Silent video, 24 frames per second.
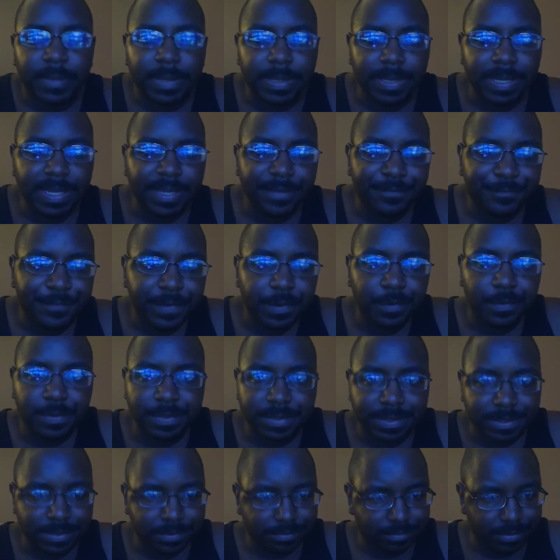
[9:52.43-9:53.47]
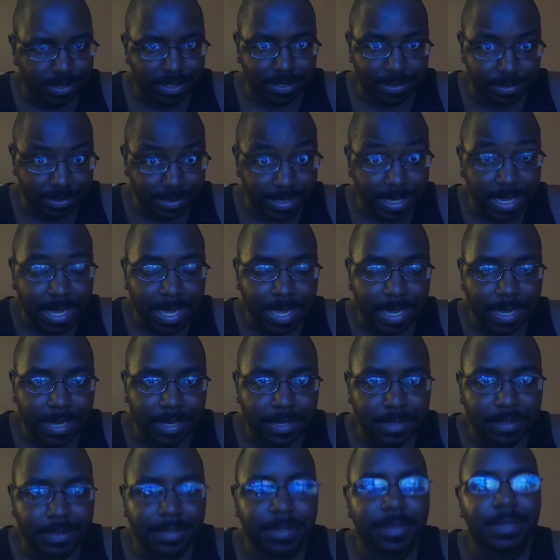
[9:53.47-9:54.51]
If it was like
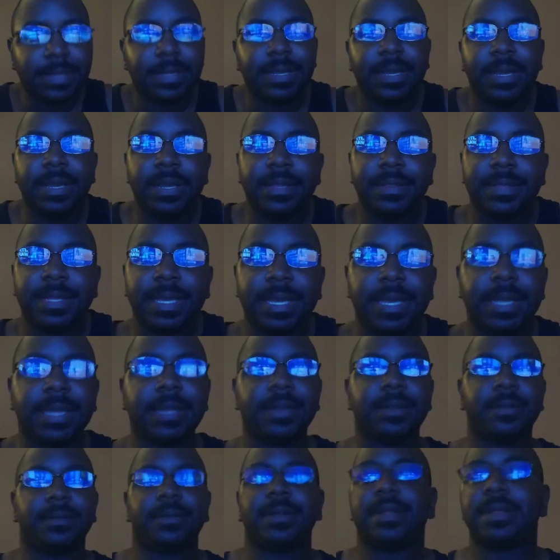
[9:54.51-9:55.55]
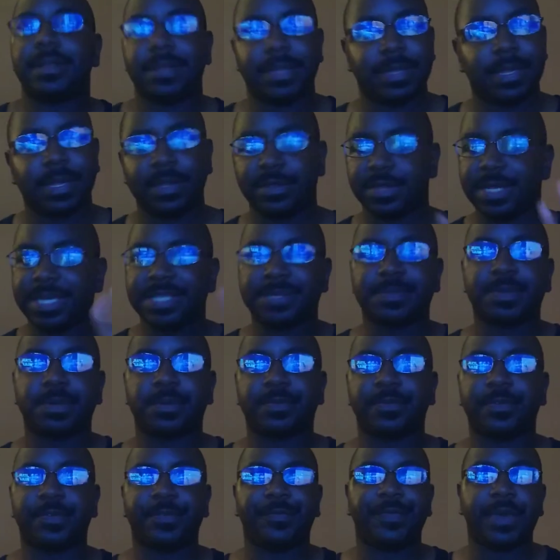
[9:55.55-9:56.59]
that, then that's
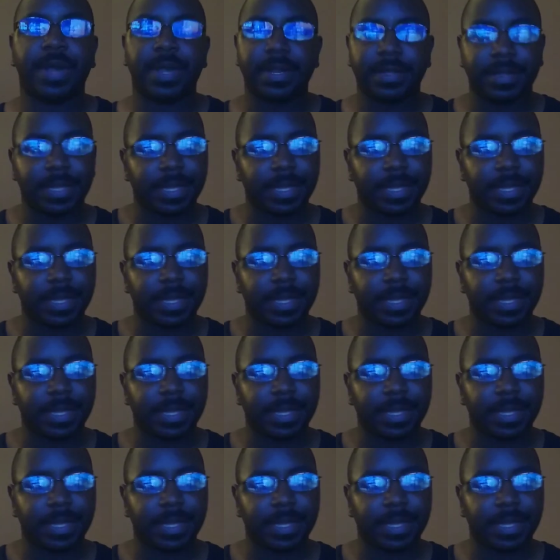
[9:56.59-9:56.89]
perfectly fine.